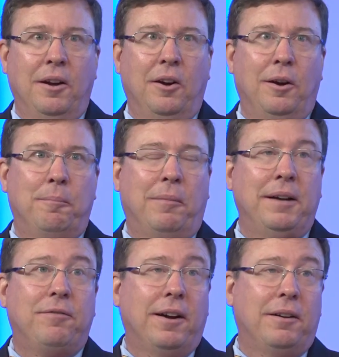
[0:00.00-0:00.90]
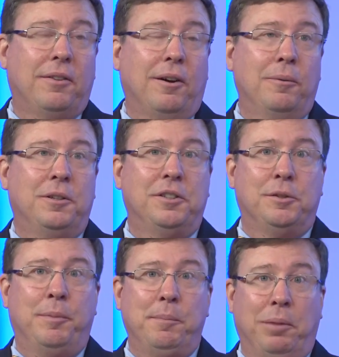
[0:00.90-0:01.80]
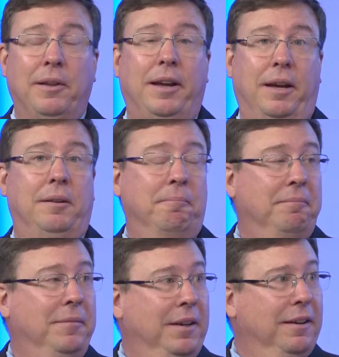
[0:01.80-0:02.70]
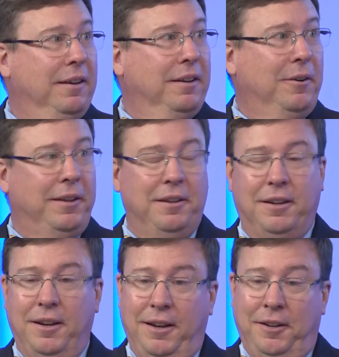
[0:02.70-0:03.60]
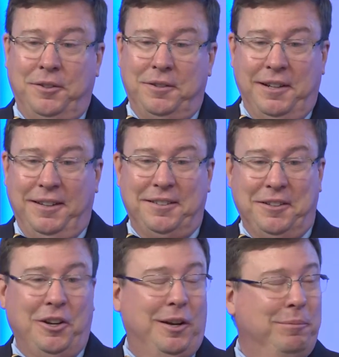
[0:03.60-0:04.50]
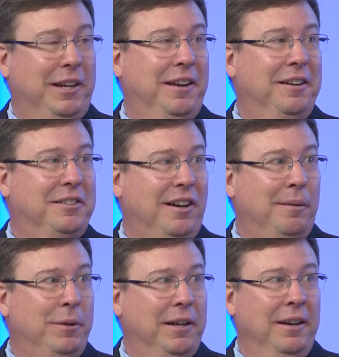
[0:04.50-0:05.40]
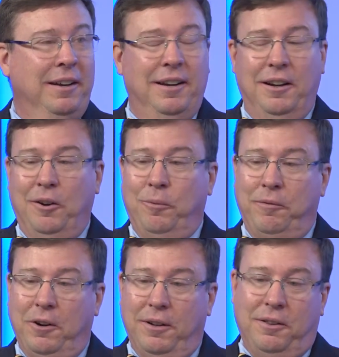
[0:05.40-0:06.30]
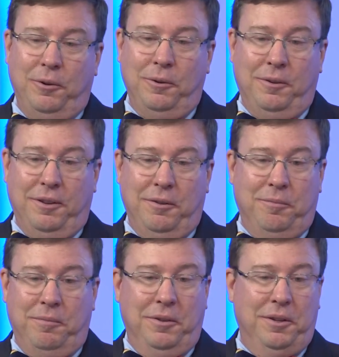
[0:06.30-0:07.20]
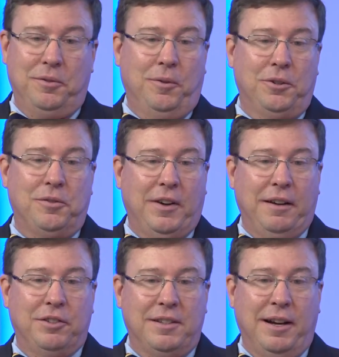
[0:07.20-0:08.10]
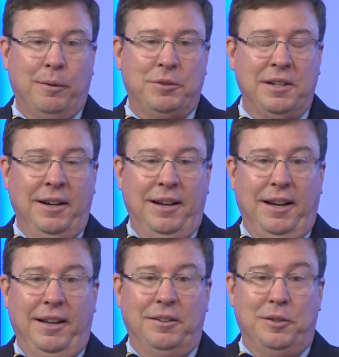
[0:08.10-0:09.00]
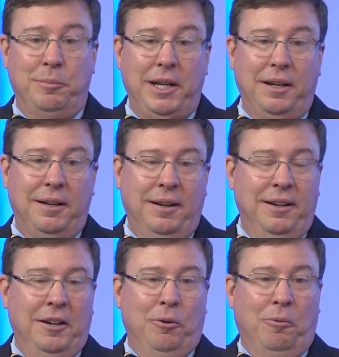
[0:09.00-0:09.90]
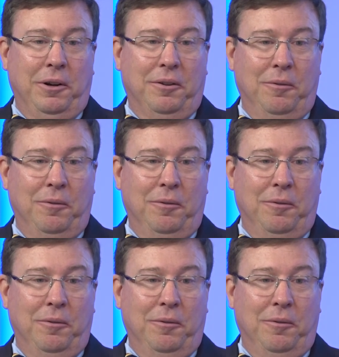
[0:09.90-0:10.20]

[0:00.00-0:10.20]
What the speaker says: My final thought would just be plan. I think, as you say, it's a complicated topic. We've gone through these first 5 steps, and to me, what